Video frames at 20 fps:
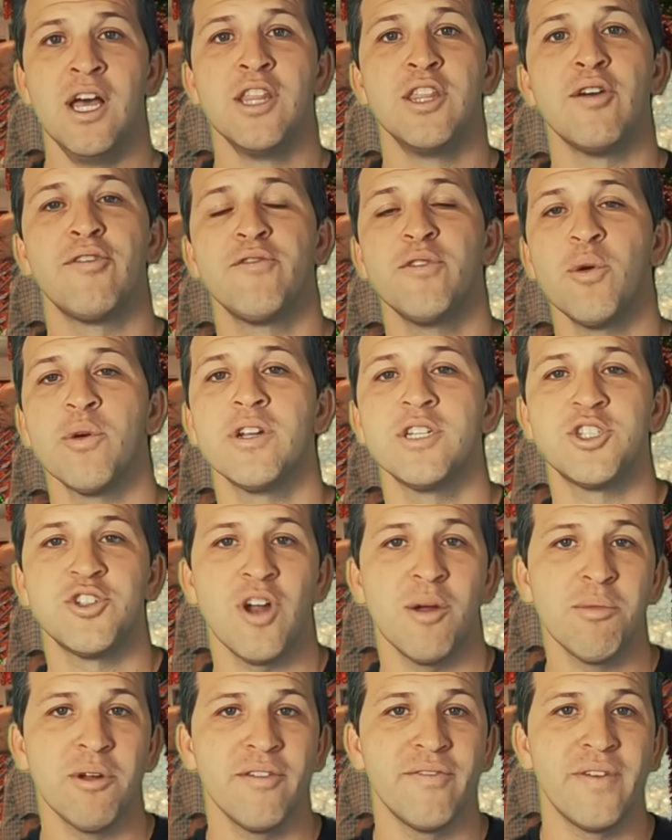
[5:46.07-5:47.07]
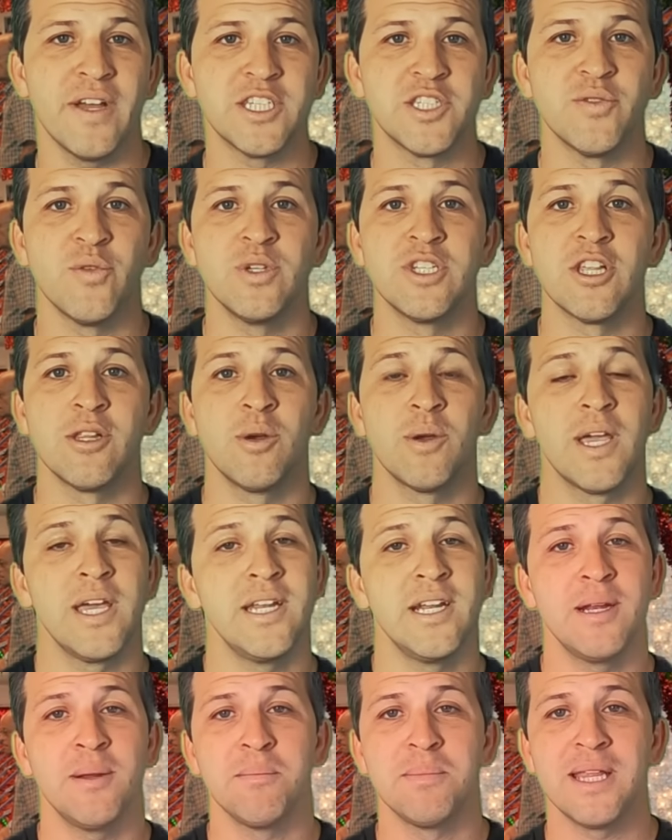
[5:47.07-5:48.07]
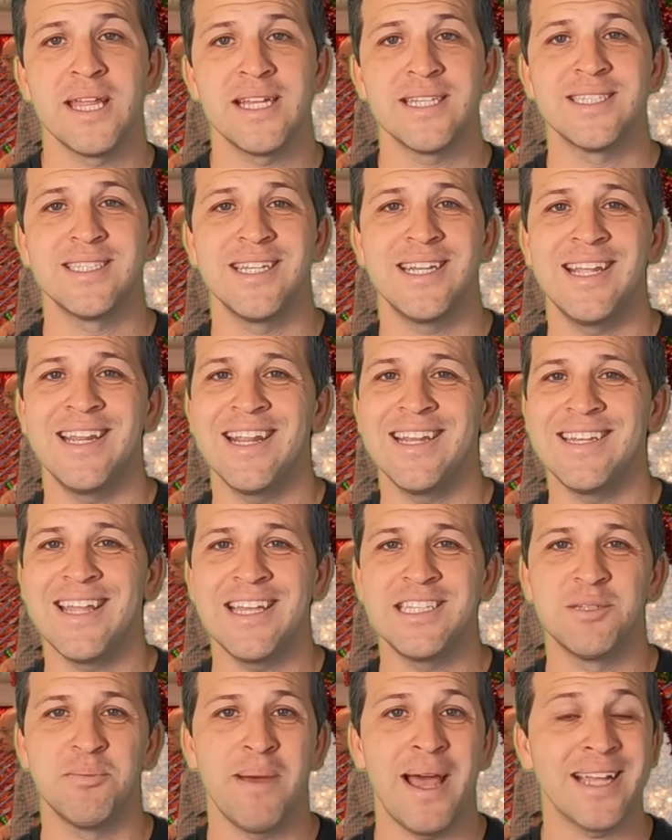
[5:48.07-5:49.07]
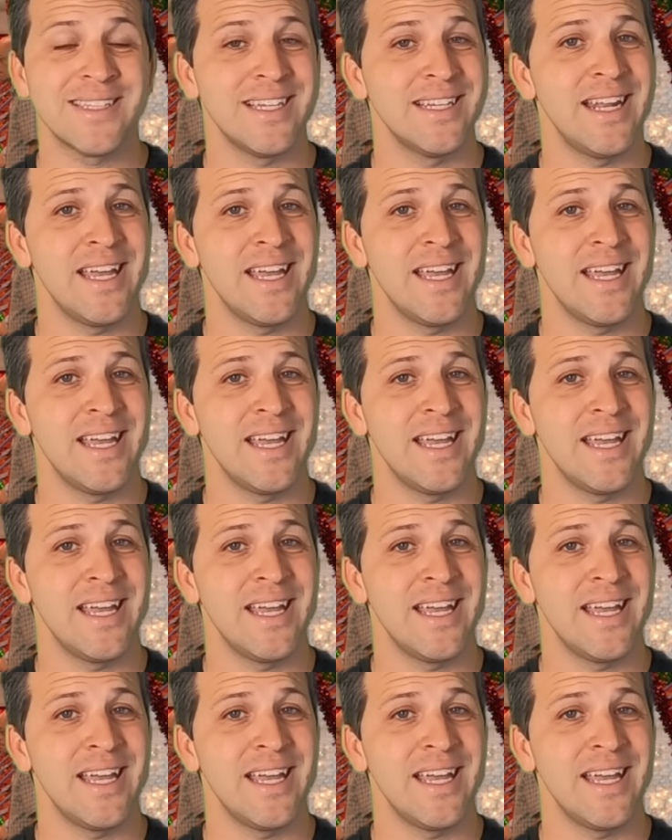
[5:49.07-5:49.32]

The Florida Strawberry Festival is located in Plant City and it dates back to